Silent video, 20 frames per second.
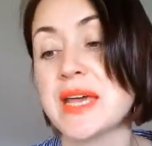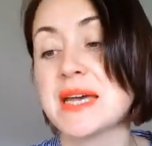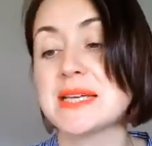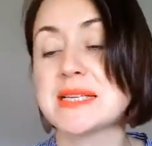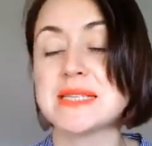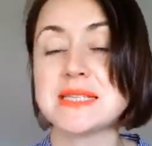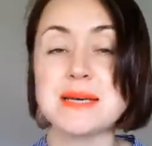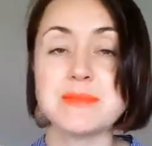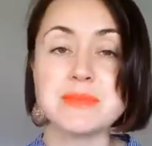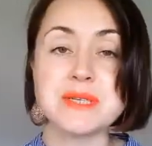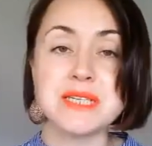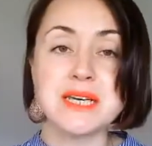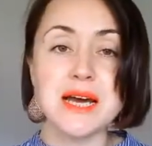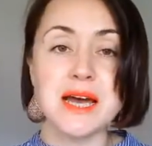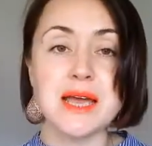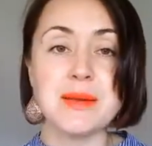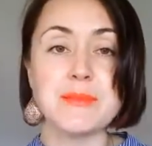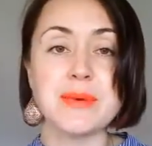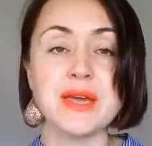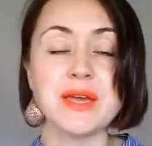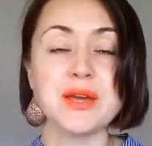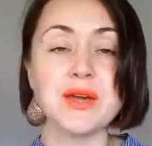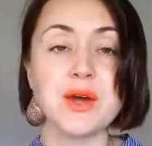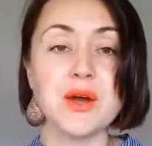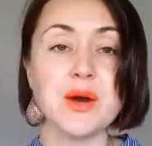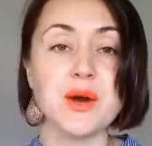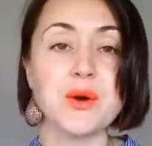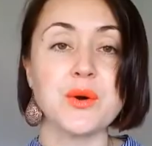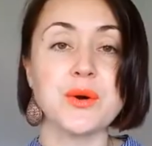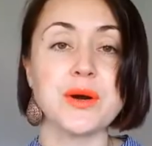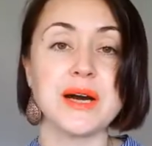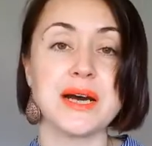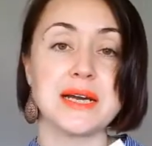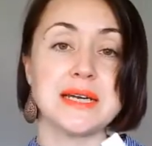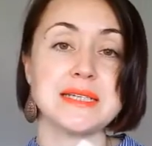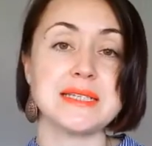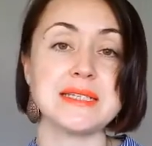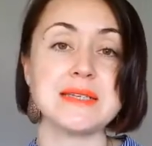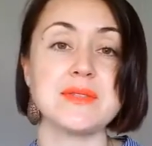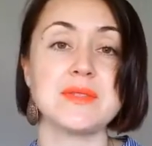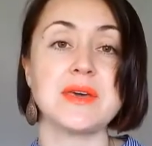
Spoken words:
Some time ago I did